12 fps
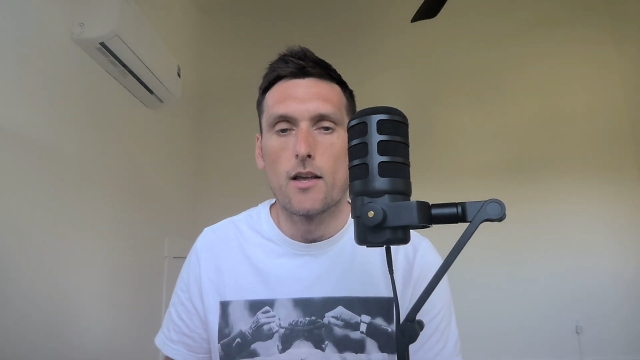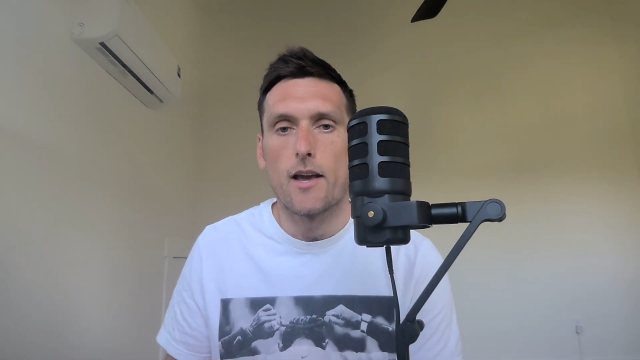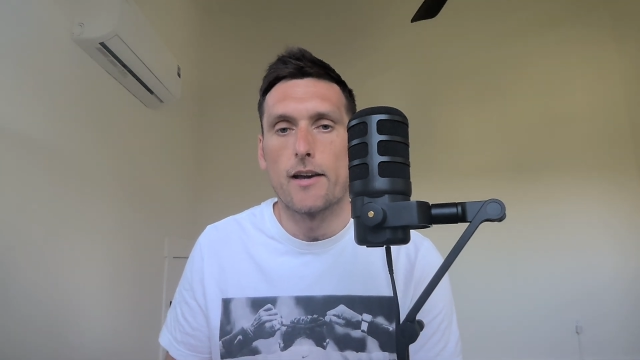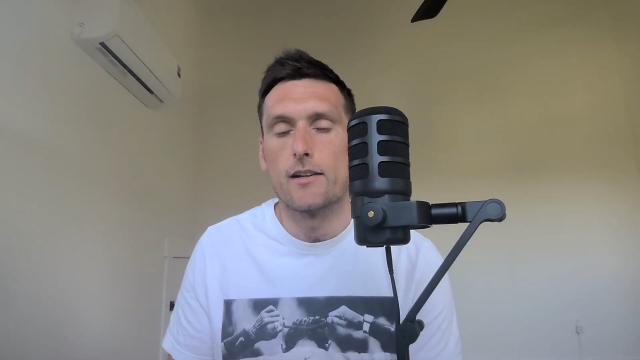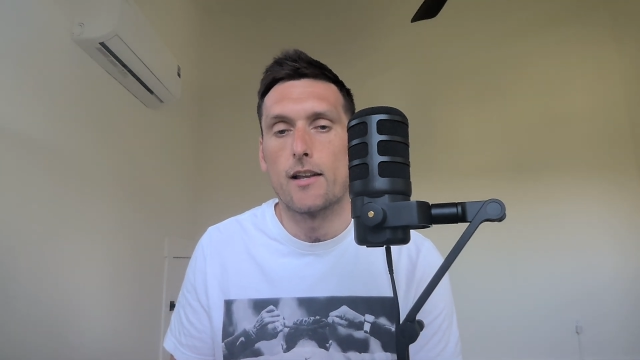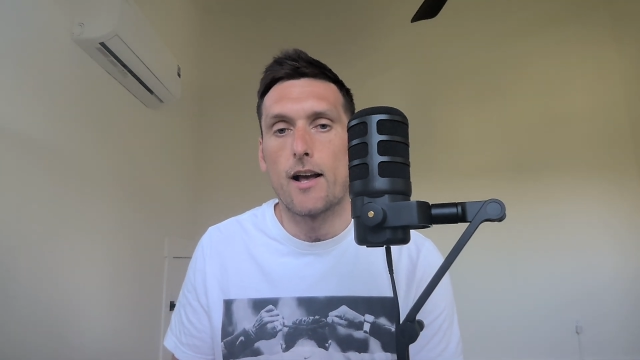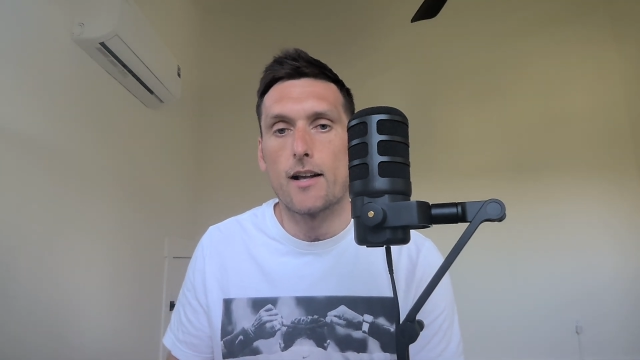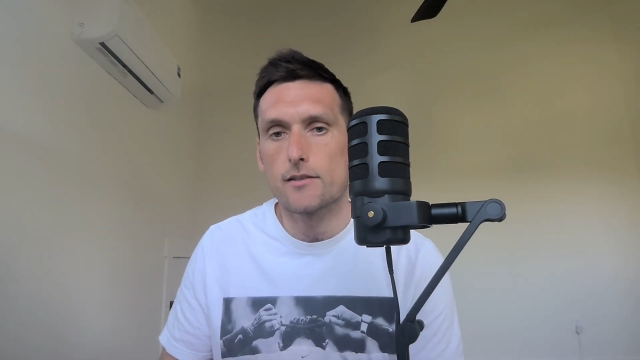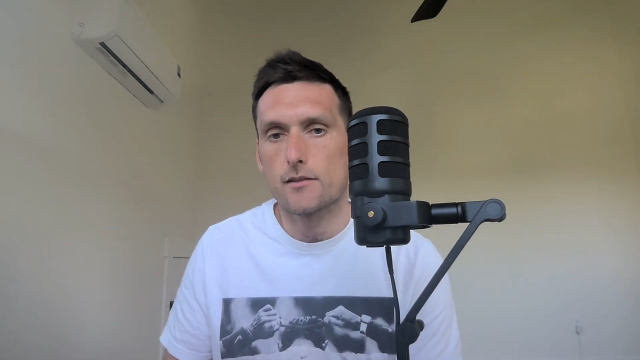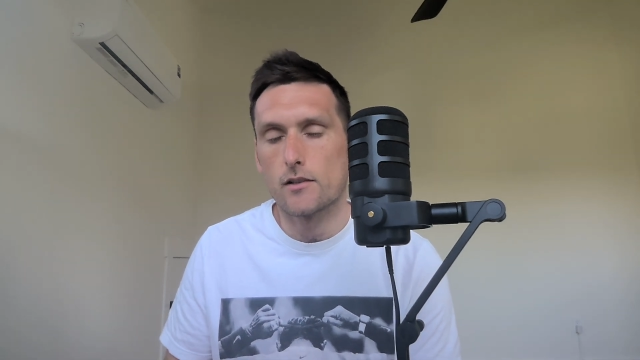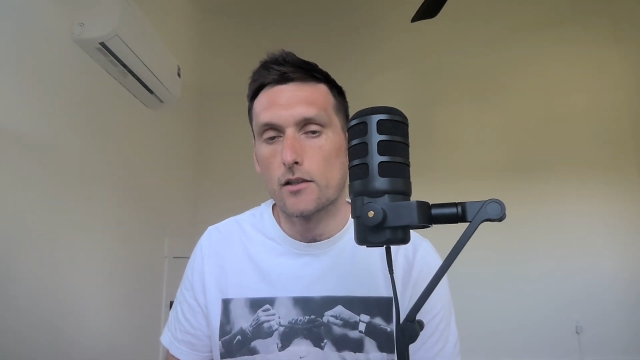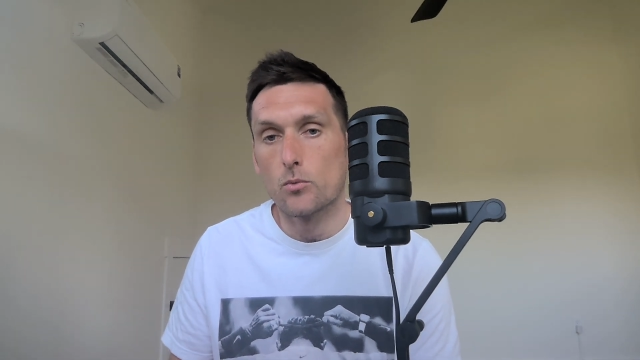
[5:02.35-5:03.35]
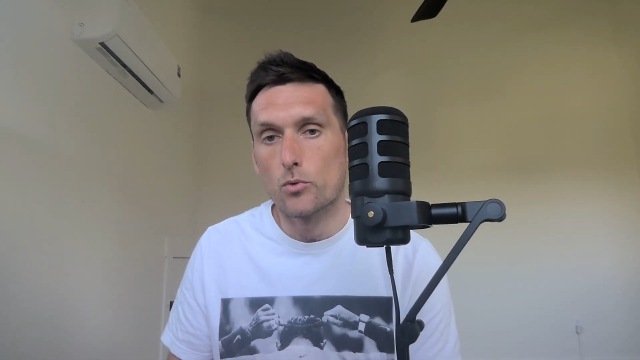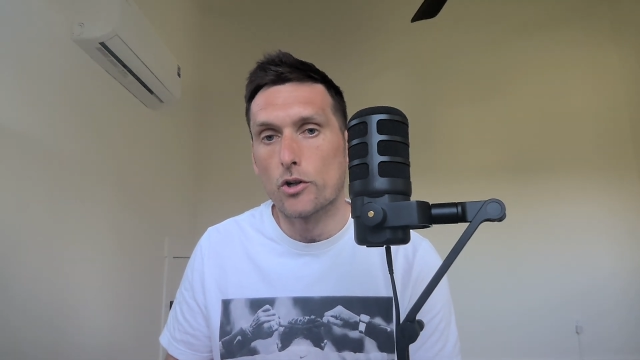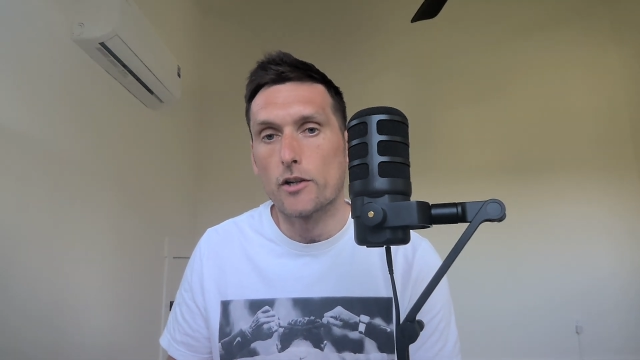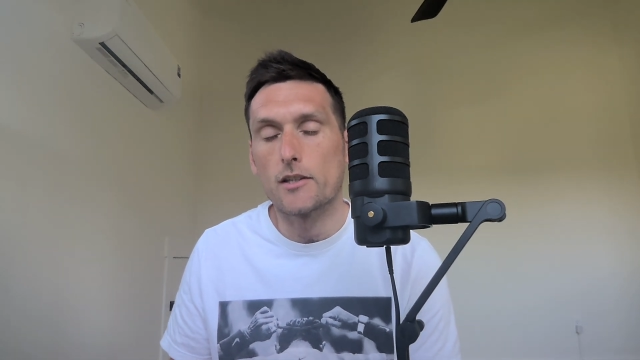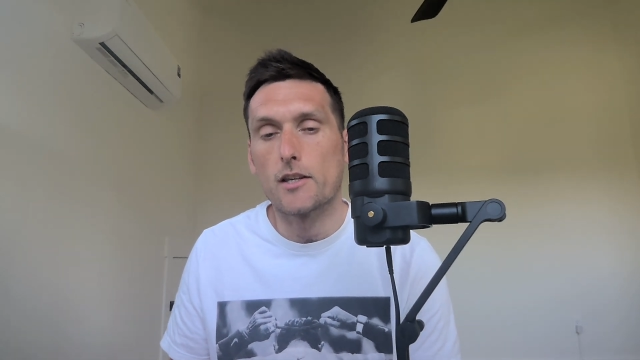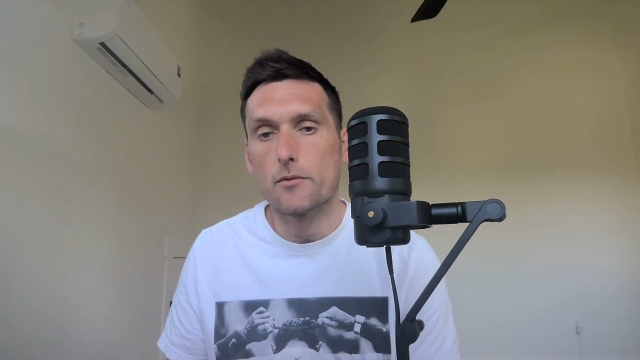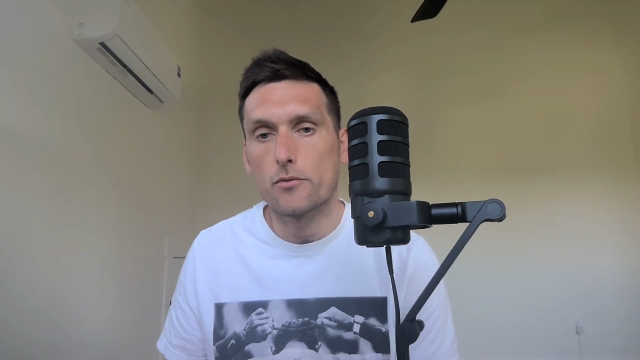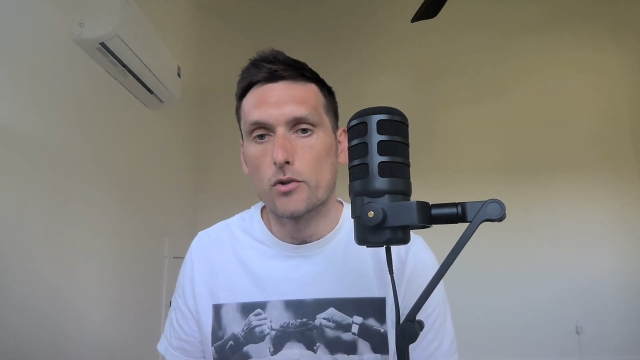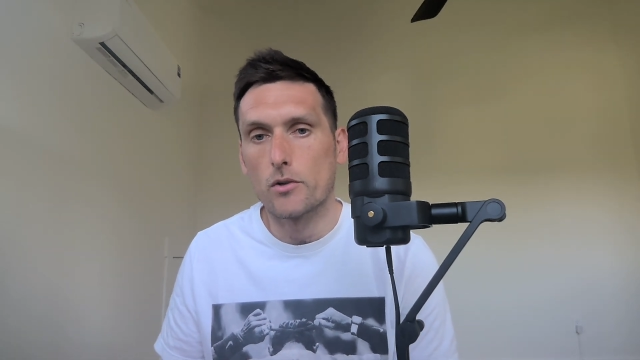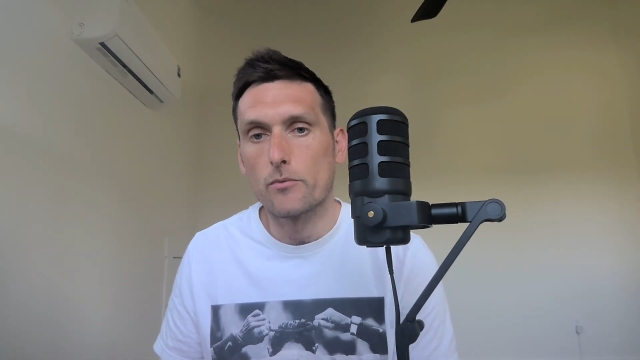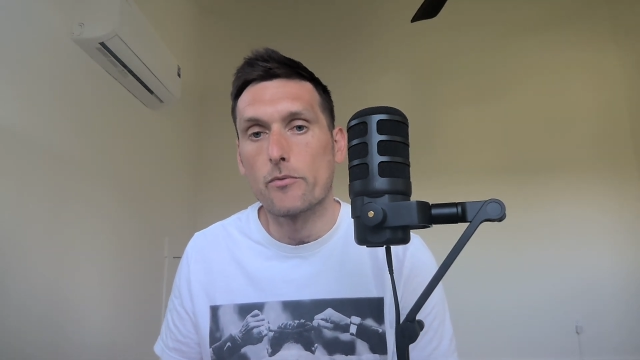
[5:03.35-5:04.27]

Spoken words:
And lastly, we're going to give her a